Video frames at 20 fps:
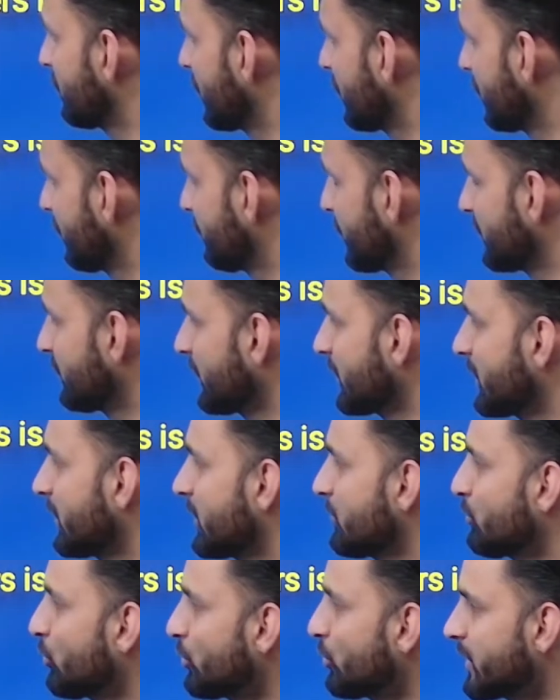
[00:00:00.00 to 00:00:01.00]
basically
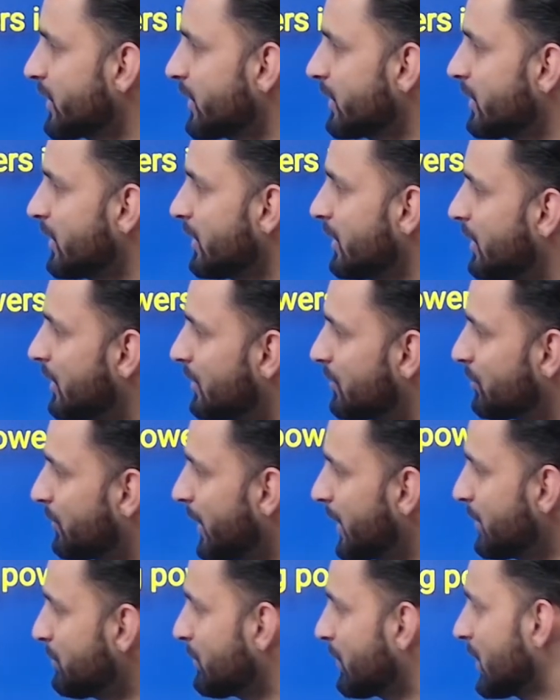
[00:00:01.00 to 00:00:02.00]
reported
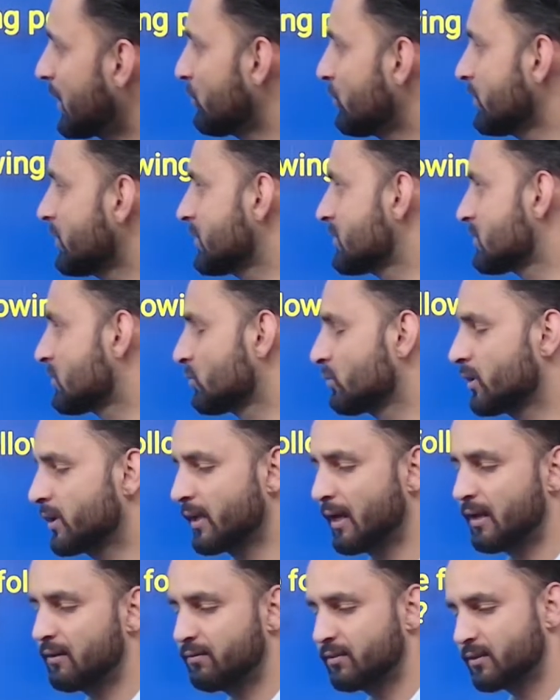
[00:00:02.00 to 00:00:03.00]
by Mount Stuart
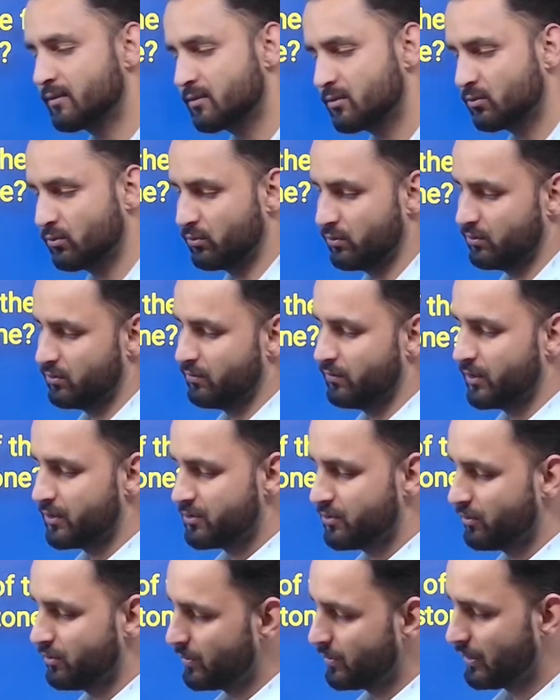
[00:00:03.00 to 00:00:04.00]
Elphinstone. So what
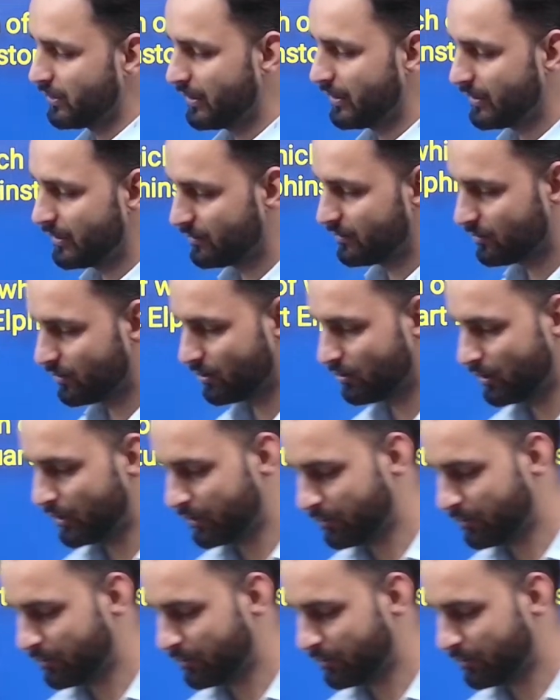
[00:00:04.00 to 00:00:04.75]
should be the right answer? You will let